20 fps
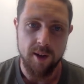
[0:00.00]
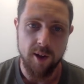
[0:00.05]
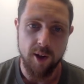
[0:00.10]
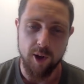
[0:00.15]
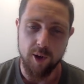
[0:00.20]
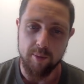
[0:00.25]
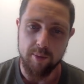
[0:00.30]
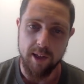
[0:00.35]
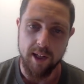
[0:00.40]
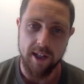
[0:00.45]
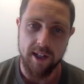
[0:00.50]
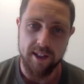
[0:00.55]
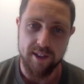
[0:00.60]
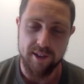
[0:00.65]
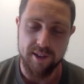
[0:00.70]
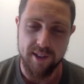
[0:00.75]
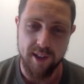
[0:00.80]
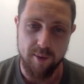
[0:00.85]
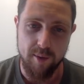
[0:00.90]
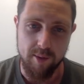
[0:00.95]
Hope that
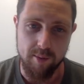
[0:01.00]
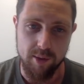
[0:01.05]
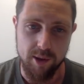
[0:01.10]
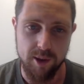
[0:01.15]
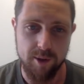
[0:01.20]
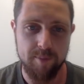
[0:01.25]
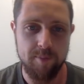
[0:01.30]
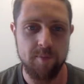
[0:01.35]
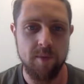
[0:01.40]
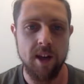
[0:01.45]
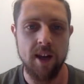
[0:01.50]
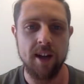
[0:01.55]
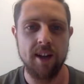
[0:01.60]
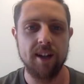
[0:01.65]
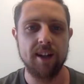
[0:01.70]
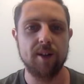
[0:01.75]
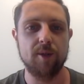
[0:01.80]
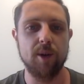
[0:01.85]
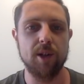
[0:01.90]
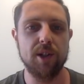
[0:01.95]
answers that one, bro.
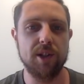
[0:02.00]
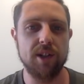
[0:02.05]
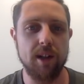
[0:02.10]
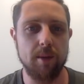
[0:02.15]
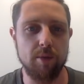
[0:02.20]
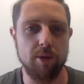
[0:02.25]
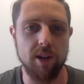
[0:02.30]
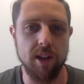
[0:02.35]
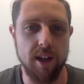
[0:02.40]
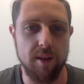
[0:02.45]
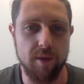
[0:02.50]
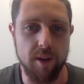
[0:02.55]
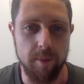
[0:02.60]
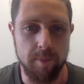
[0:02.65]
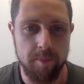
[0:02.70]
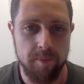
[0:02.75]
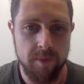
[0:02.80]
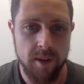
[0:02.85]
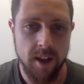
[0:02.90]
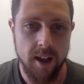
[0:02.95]
Question number
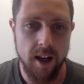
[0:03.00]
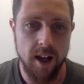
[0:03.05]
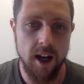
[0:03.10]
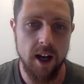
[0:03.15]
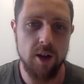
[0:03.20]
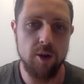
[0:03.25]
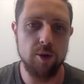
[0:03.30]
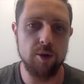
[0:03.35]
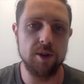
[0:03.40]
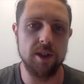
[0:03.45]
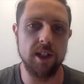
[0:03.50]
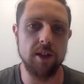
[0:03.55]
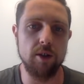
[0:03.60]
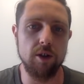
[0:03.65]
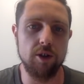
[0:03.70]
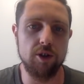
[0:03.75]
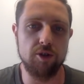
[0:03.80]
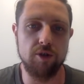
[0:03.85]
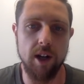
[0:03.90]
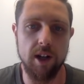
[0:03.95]
11. Are your
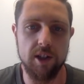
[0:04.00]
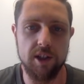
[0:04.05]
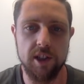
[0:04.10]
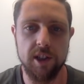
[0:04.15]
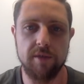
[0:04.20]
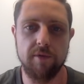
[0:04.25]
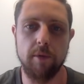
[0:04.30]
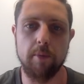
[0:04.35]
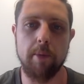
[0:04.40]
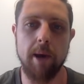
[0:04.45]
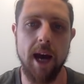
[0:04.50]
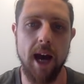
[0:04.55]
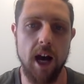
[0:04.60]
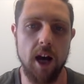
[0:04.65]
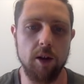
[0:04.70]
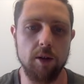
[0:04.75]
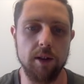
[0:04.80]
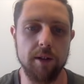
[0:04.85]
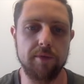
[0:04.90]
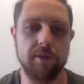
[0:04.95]
deload strategies for
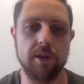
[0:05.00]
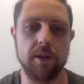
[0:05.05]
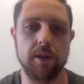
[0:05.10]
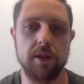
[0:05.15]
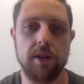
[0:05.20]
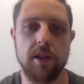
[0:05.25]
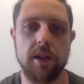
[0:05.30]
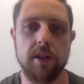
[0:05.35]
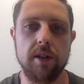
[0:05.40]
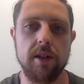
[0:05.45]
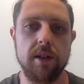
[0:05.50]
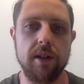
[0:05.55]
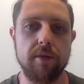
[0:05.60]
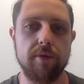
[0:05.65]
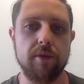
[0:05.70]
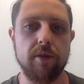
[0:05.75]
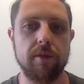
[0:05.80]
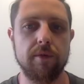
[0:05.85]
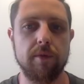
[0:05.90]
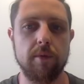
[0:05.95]
powerlifters
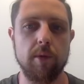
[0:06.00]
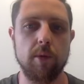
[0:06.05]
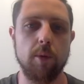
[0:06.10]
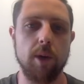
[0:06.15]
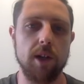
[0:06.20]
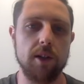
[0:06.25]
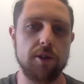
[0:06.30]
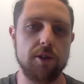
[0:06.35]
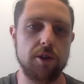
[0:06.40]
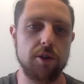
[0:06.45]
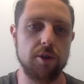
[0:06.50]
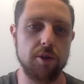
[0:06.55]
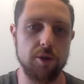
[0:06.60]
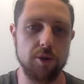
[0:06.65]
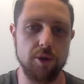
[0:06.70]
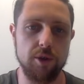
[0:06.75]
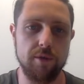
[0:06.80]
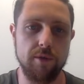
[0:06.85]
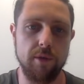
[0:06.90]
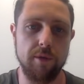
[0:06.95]
different from the ones you
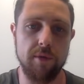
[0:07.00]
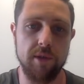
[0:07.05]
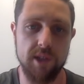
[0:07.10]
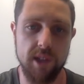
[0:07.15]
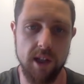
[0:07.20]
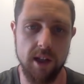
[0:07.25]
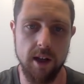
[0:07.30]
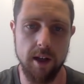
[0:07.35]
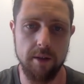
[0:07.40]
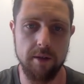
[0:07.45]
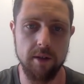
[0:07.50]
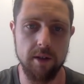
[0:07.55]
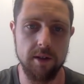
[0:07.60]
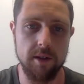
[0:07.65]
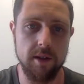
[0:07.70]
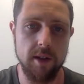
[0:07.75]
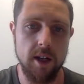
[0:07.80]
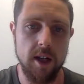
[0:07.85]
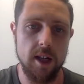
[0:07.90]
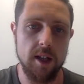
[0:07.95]
use for physique
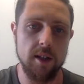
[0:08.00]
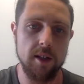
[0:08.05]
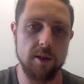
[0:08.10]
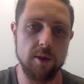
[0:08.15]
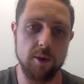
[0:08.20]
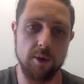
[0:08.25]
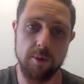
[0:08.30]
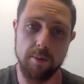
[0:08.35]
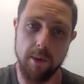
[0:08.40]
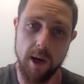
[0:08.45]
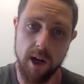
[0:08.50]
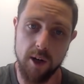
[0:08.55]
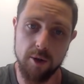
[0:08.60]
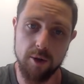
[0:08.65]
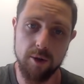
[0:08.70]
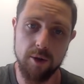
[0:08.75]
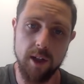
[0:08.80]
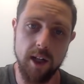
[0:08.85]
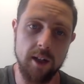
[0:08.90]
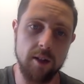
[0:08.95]
athletes? This is
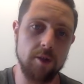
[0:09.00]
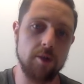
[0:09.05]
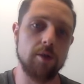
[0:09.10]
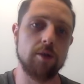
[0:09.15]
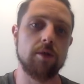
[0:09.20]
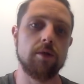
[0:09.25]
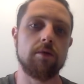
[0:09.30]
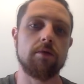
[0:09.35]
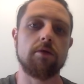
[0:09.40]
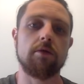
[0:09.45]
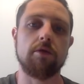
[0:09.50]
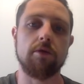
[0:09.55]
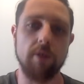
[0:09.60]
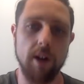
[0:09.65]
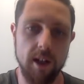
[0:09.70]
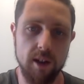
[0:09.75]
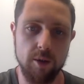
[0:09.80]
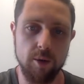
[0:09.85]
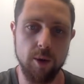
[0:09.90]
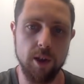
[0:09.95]
Madhu, and dude,
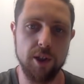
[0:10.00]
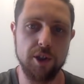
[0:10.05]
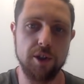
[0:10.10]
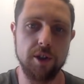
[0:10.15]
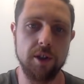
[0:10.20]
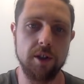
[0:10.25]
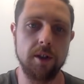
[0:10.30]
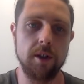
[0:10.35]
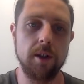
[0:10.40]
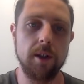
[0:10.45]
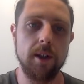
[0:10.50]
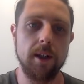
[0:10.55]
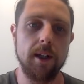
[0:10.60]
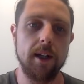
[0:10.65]
great question.